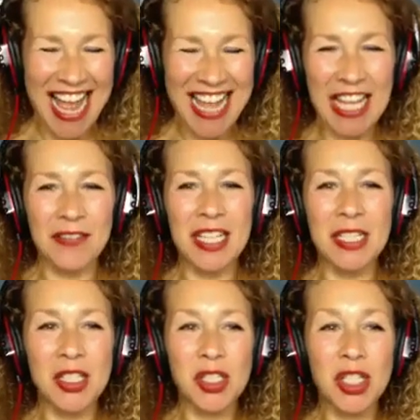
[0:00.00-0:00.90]
I love
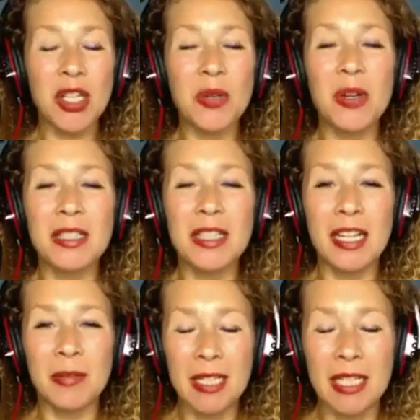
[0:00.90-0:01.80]
it. Can you hold that
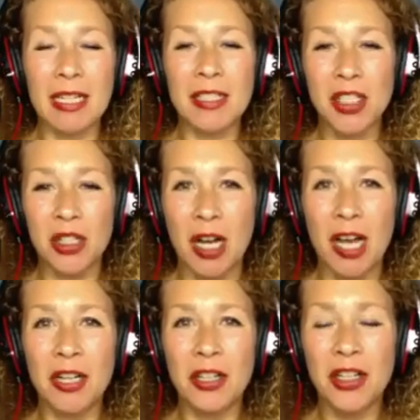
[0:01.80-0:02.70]
up again? It's Your
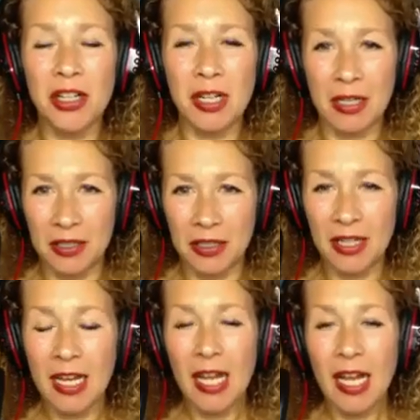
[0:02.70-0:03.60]
Honor, Your Honor.